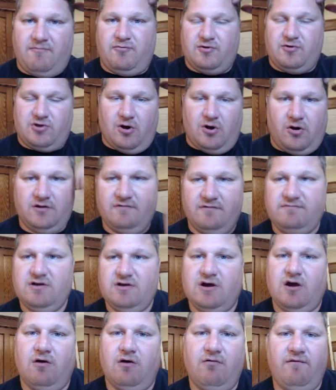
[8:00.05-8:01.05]
with all of
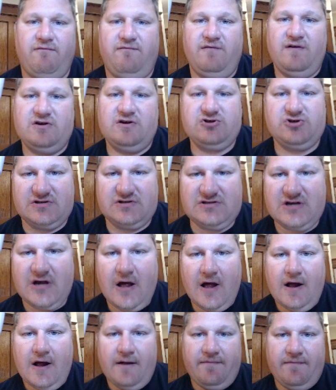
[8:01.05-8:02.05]
the coefficients
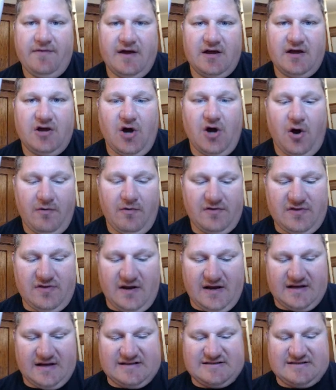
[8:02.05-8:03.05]
that go with
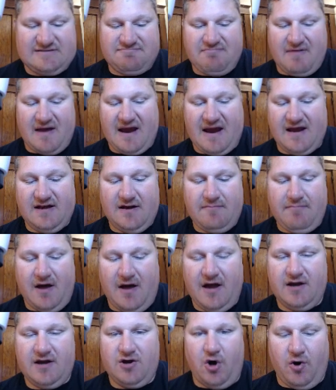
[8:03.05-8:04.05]
an expanded
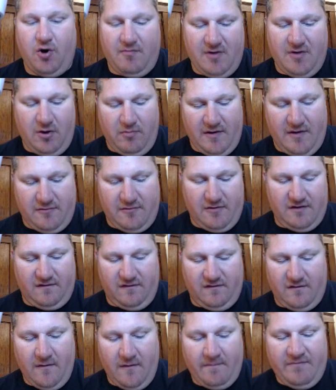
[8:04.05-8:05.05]
binomial, whether
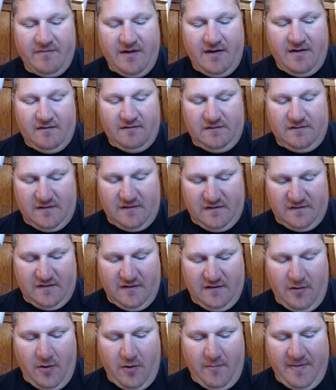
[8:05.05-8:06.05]
it's to the
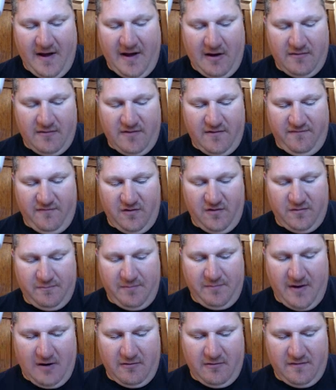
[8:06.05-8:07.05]
0 power, the 1st
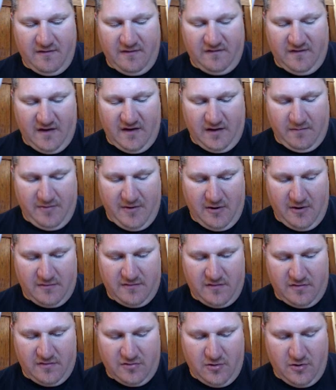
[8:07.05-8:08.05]
power, the 2nd power,
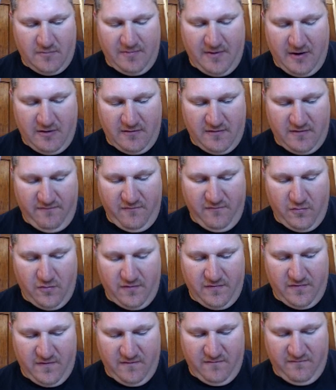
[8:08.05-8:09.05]
the 3rd power, the
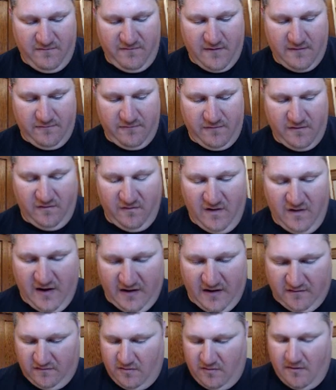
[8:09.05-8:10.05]
4th, the 5th, the
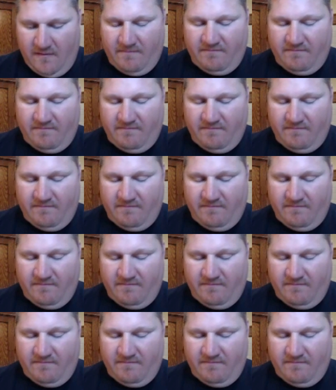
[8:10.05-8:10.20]
6th.